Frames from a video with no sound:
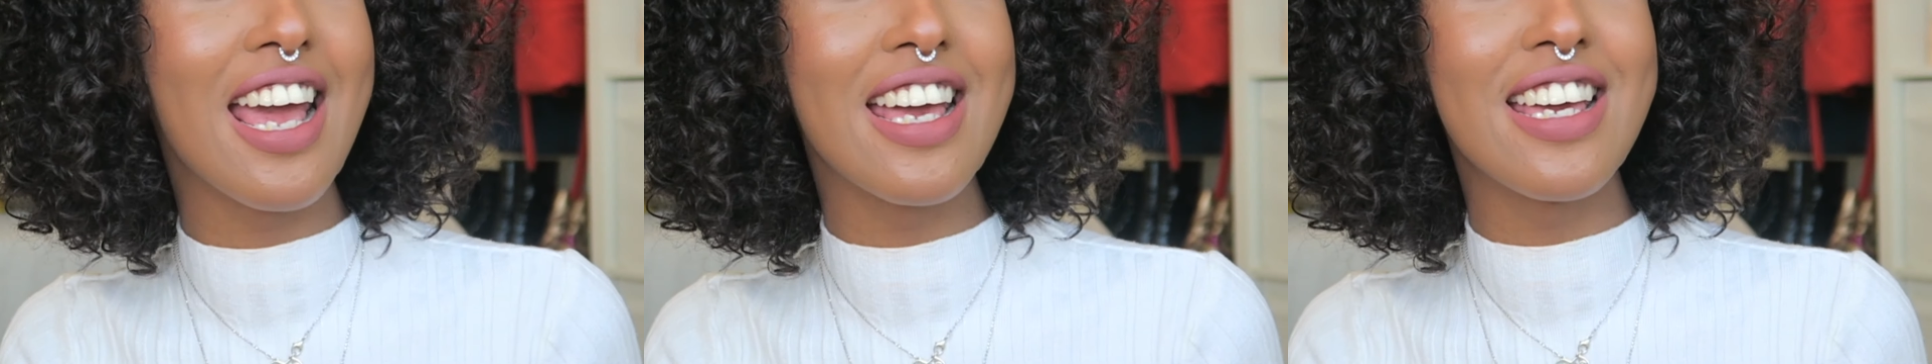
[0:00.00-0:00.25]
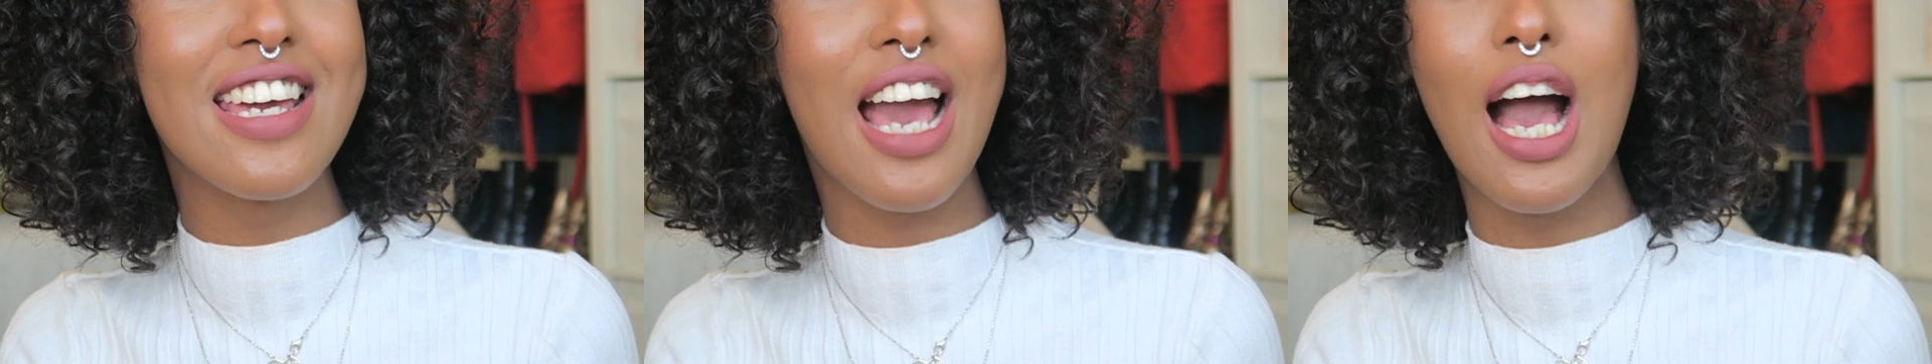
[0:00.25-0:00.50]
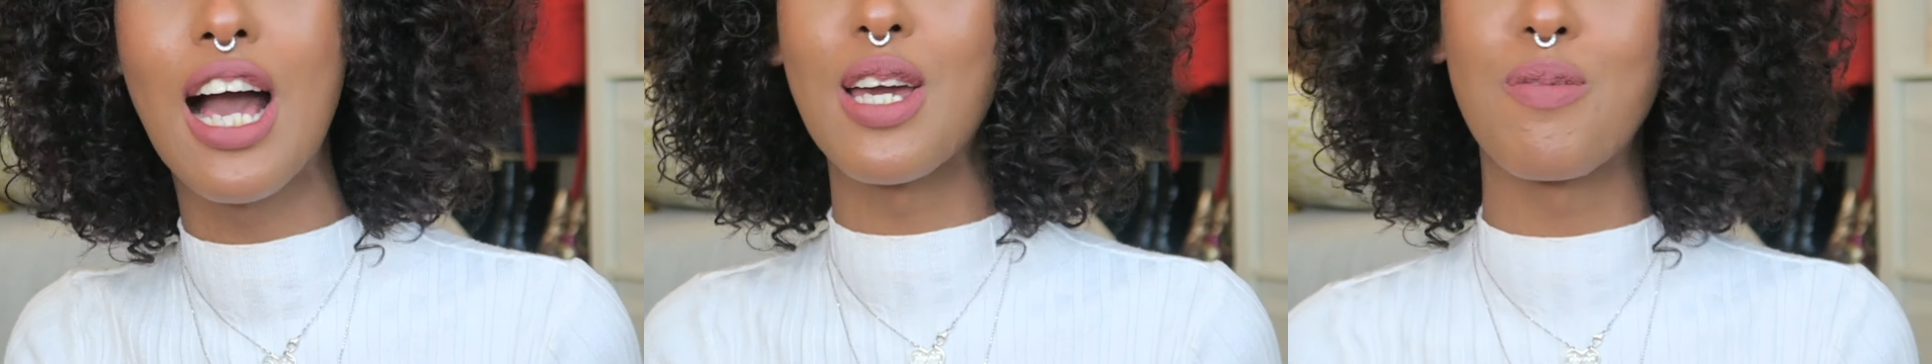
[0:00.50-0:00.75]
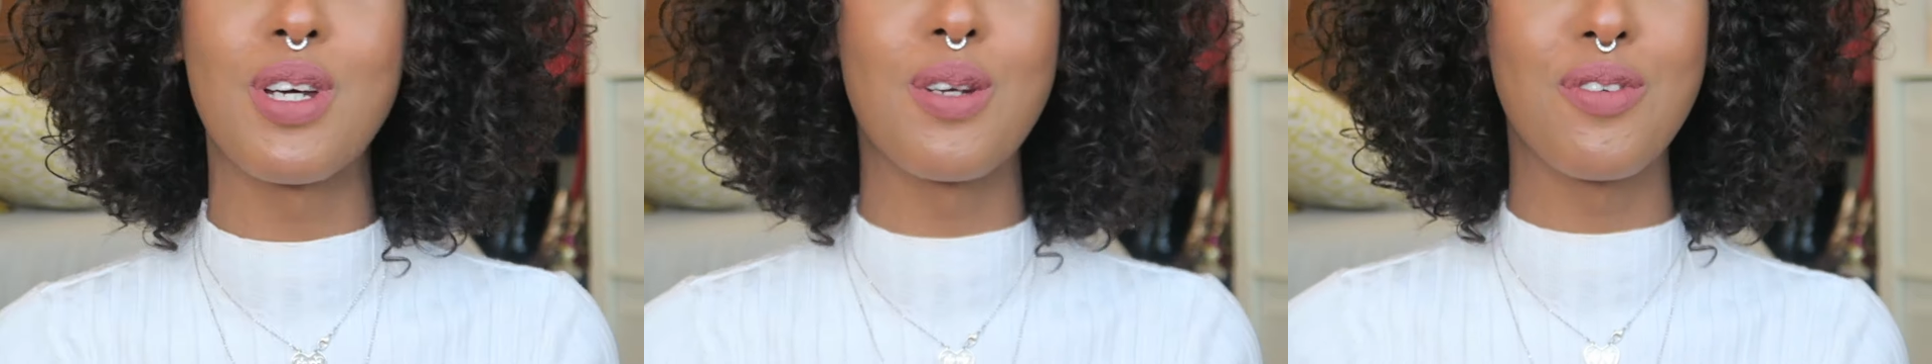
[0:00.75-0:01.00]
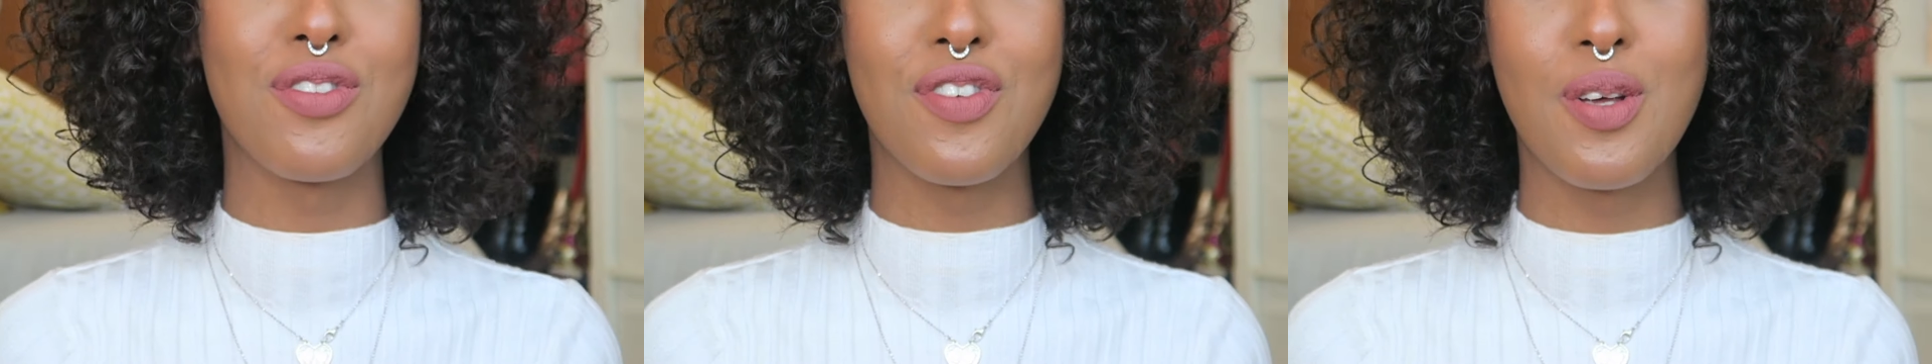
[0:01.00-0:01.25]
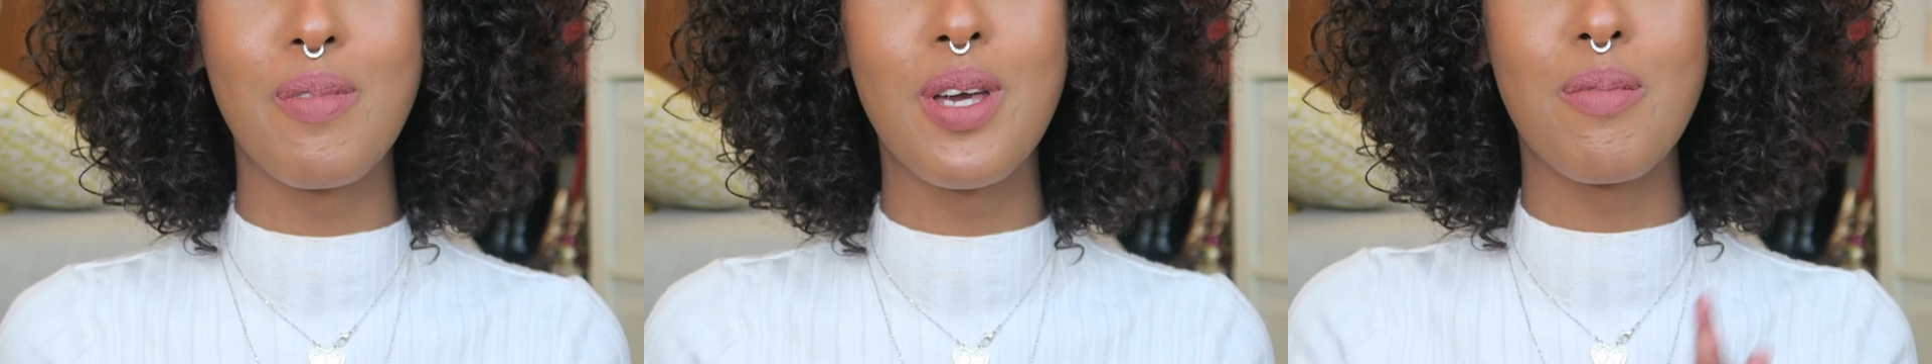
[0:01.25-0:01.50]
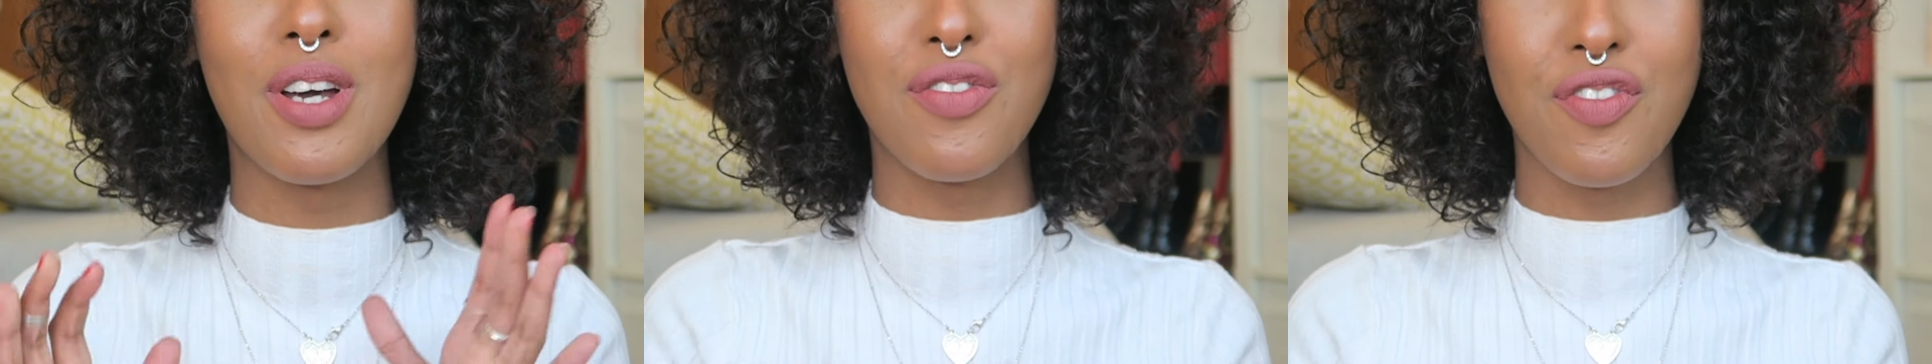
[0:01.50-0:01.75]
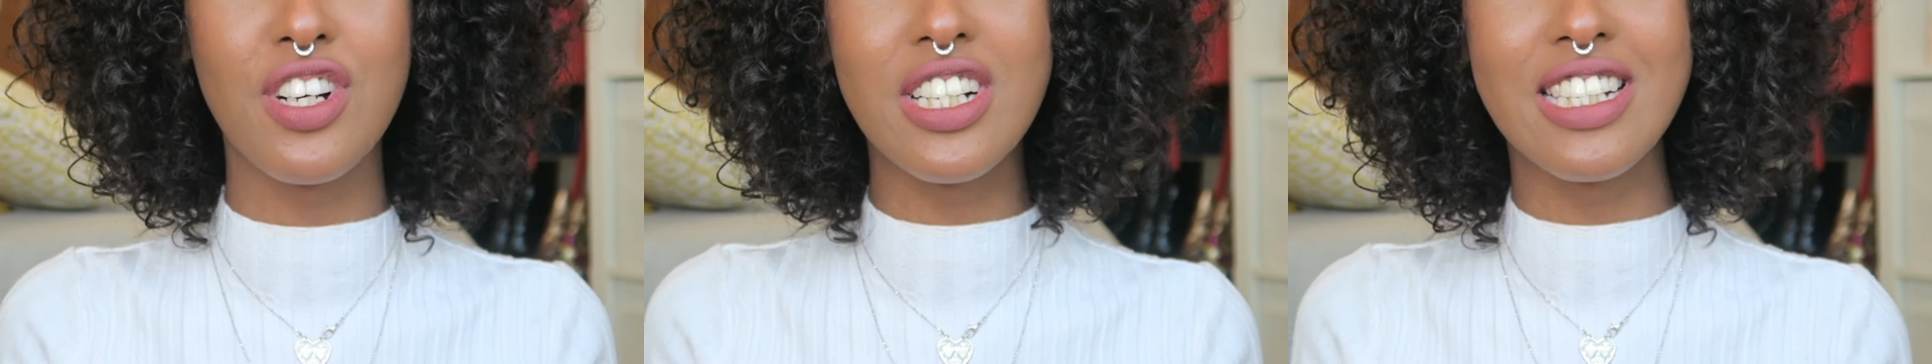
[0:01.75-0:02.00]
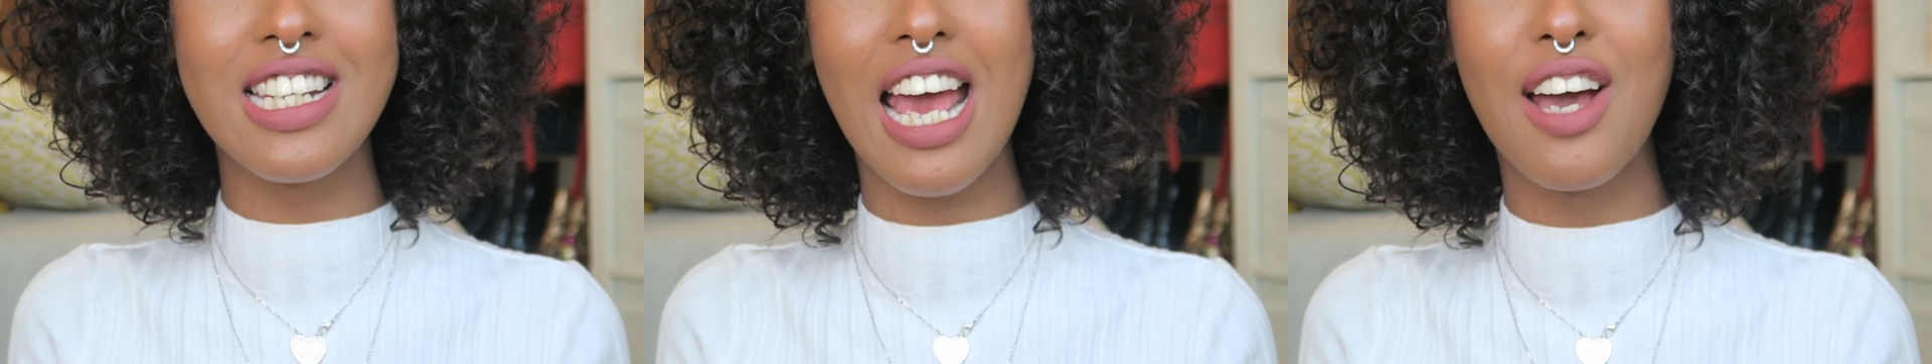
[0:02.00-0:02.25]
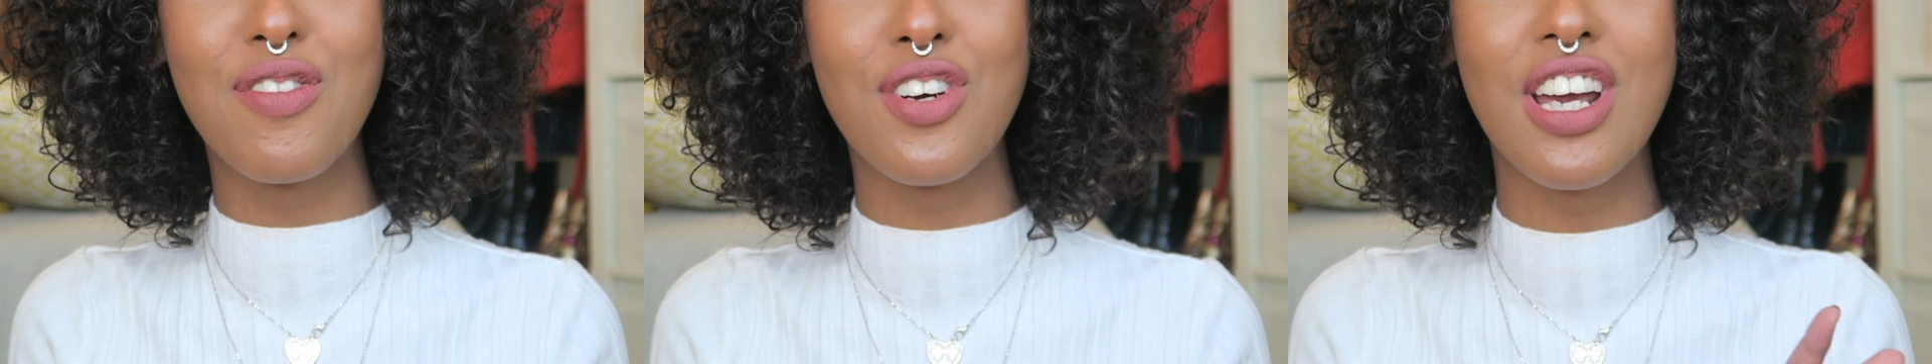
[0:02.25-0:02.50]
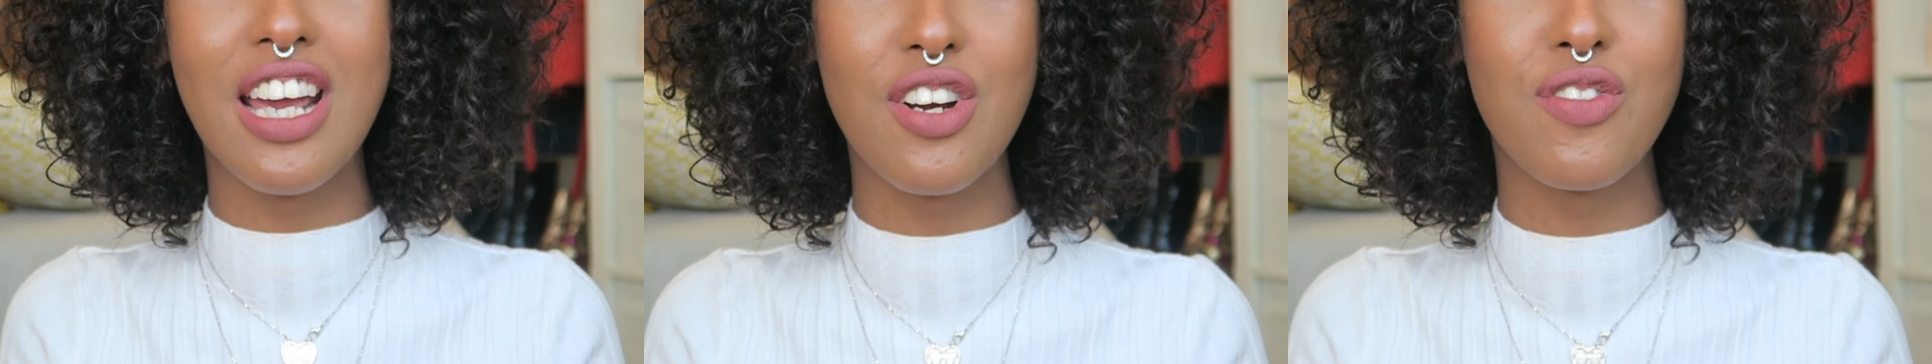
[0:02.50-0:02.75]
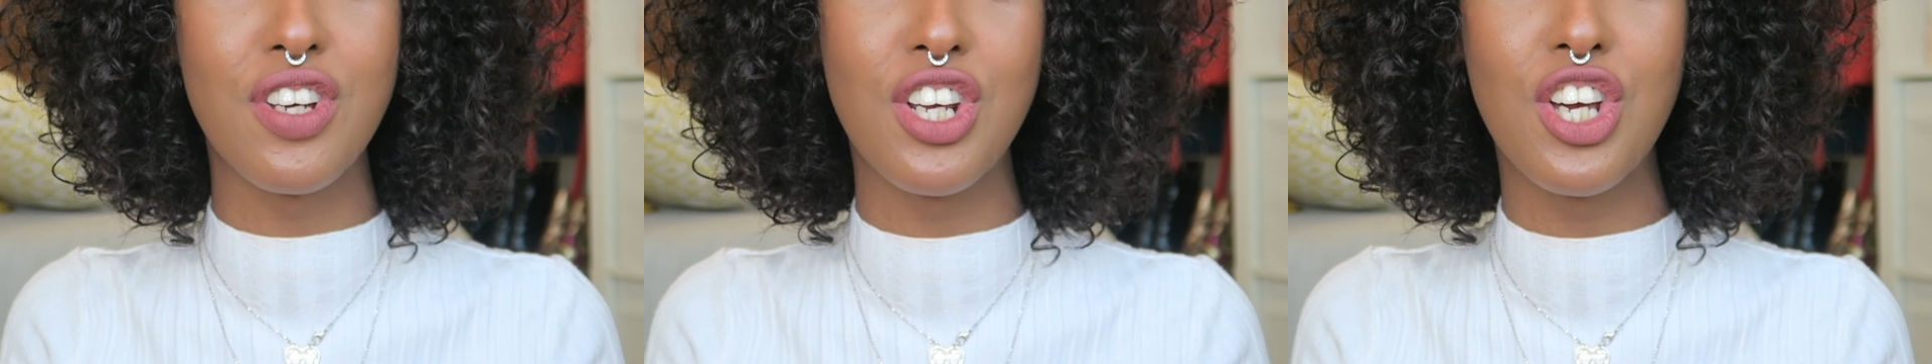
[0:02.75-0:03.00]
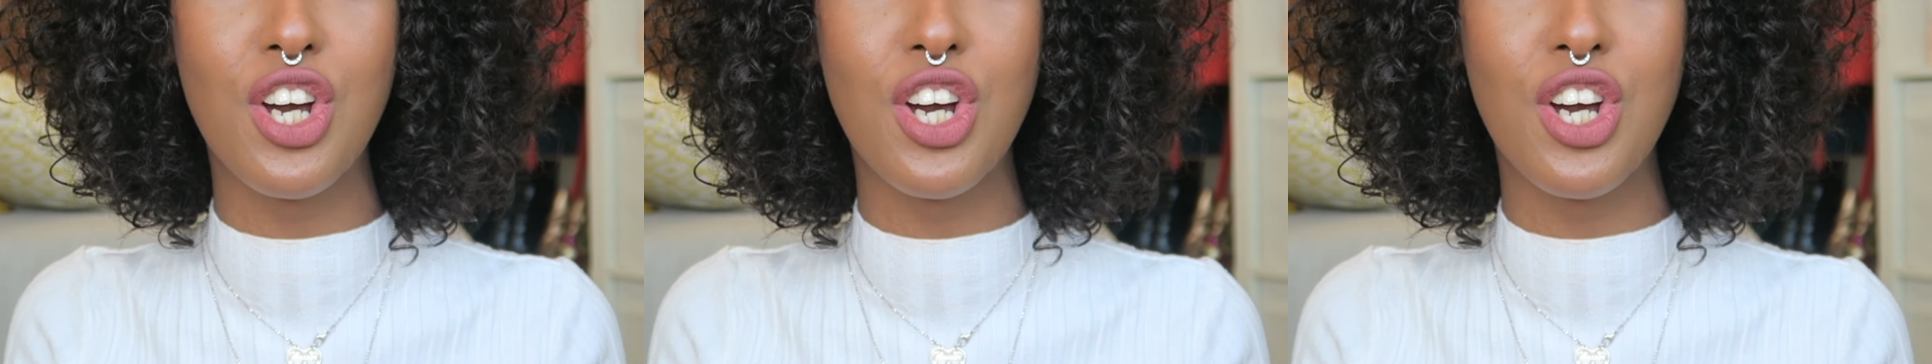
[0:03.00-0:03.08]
My front teeth are crooked, my bottom teeth